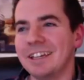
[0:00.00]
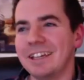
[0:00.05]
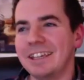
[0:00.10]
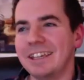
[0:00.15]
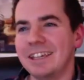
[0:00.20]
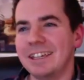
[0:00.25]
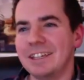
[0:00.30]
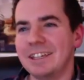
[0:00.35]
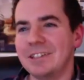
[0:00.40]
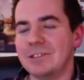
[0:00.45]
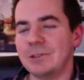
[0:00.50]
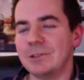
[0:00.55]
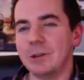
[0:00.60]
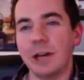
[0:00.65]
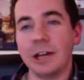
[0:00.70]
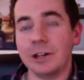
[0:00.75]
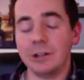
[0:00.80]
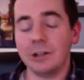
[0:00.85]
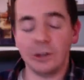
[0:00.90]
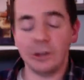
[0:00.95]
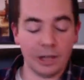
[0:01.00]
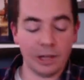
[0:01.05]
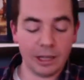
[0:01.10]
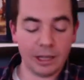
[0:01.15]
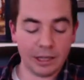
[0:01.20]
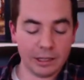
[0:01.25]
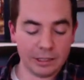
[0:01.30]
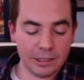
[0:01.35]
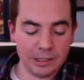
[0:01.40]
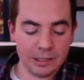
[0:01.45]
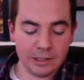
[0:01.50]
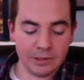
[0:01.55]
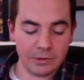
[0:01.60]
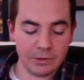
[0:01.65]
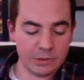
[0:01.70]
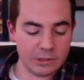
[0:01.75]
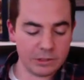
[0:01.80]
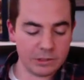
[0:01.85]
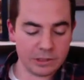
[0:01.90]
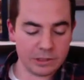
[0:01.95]
it's, I don't know.
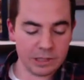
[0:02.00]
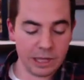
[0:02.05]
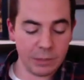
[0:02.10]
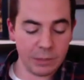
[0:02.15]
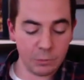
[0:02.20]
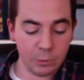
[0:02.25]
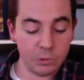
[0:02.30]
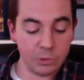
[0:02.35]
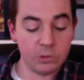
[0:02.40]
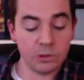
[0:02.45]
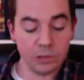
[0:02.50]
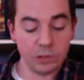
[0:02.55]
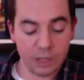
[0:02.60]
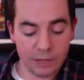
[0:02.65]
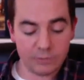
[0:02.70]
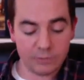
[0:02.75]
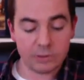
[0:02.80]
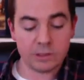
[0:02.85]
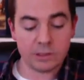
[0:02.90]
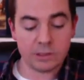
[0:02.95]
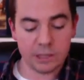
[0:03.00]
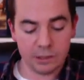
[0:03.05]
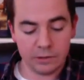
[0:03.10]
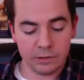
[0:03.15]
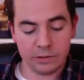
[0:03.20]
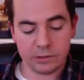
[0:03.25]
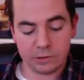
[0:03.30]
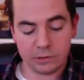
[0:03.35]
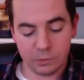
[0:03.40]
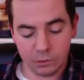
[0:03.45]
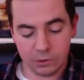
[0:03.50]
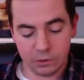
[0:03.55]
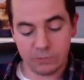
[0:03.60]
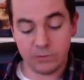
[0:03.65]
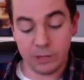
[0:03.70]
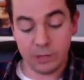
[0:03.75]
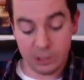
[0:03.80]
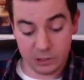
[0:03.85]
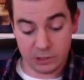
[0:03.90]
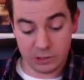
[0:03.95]
It's just, I would love to tell the story,
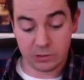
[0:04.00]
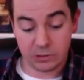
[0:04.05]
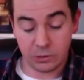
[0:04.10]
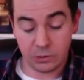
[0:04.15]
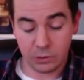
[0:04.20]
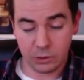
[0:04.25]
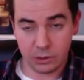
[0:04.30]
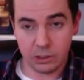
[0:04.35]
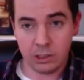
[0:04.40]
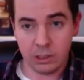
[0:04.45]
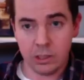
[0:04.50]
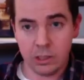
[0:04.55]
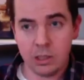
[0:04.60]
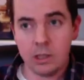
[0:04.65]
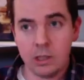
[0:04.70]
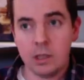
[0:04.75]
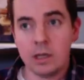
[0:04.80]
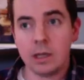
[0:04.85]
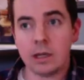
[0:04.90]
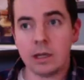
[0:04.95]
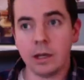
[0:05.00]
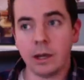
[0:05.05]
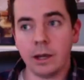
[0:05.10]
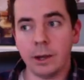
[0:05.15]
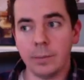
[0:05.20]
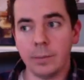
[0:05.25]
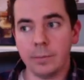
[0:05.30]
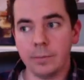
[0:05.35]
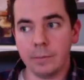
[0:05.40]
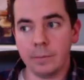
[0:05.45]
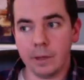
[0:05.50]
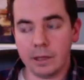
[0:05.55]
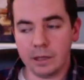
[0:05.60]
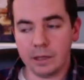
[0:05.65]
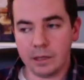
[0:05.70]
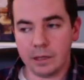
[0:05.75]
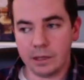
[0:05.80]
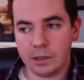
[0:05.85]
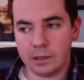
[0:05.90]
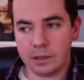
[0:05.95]
finish the story, and
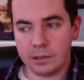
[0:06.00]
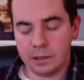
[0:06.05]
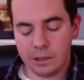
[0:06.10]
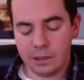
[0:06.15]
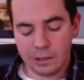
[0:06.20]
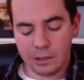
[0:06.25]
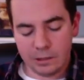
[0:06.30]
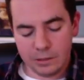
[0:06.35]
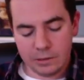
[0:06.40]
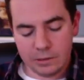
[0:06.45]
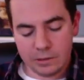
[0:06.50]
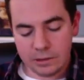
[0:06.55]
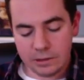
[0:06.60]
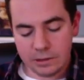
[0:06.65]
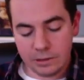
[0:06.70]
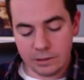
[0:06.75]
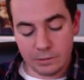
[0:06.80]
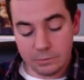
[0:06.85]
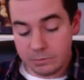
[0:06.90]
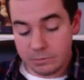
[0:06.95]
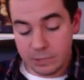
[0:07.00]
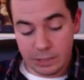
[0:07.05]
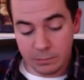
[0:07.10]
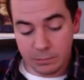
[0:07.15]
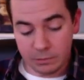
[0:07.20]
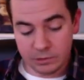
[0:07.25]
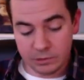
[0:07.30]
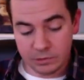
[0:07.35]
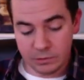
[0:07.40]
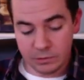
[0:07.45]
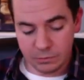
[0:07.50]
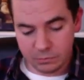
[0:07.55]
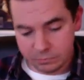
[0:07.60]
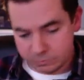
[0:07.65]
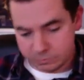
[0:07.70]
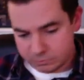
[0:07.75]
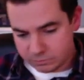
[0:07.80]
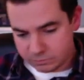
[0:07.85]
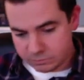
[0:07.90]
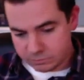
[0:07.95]
be able to.
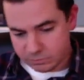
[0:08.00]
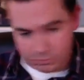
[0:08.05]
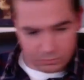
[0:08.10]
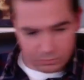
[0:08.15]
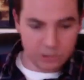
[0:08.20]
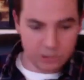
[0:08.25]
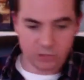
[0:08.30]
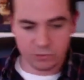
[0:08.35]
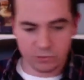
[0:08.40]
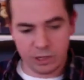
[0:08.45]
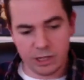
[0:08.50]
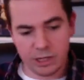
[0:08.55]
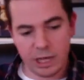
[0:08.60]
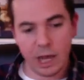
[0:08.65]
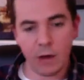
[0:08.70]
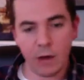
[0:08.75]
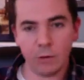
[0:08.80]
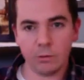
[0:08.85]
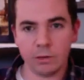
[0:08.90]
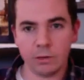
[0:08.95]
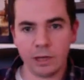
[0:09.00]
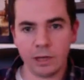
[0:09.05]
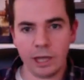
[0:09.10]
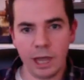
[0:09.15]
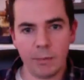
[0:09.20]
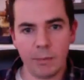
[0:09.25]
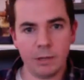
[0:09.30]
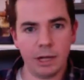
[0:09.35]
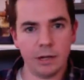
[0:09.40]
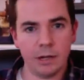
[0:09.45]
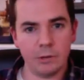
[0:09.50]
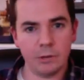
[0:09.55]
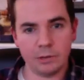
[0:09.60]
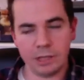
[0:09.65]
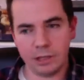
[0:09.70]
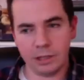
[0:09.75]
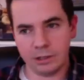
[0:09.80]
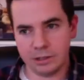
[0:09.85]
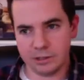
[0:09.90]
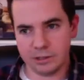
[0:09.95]
Because right now, Abaddon
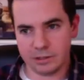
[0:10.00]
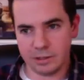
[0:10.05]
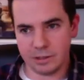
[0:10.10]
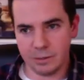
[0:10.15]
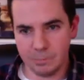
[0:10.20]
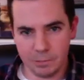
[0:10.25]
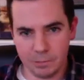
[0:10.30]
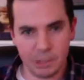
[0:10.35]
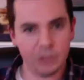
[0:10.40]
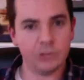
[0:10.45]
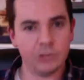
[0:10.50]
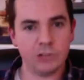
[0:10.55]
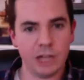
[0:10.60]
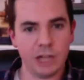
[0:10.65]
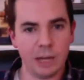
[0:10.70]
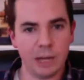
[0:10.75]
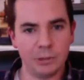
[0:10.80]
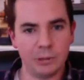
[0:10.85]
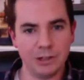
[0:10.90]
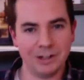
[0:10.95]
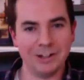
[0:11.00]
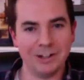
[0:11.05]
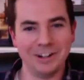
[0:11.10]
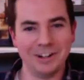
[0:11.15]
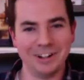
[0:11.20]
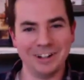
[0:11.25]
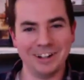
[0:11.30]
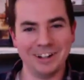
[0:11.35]
Hotel is a middle chapter,